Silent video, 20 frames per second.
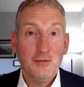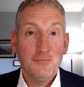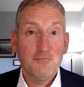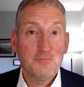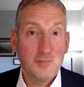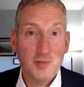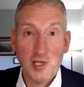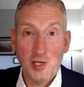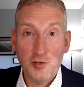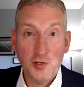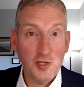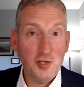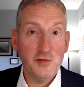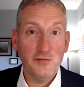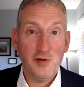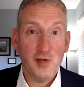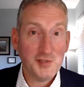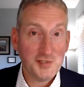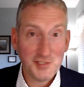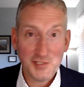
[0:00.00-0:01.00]
go to
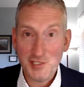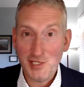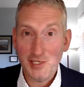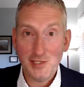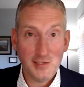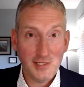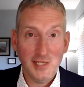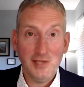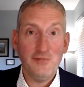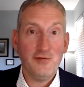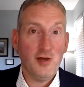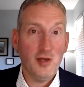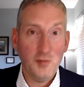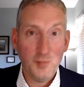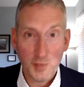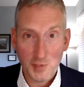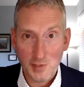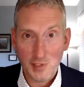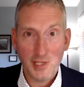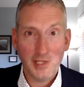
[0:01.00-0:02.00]
university and leave home
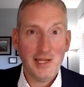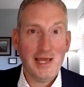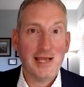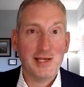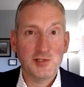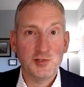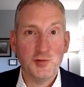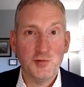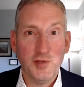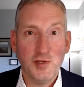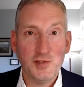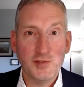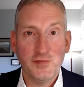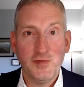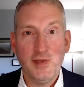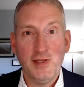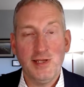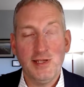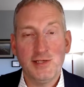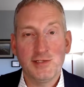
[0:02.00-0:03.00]
and act on those
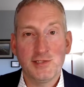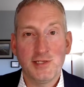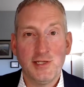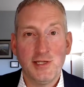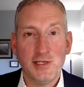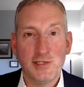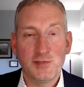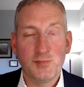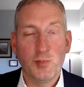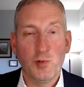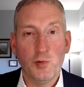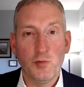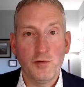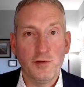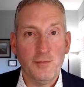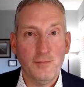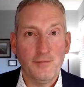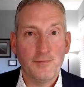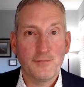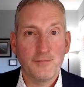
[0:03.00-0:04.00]
feelings and explore
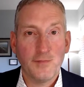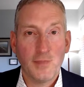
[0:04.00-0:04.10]
them.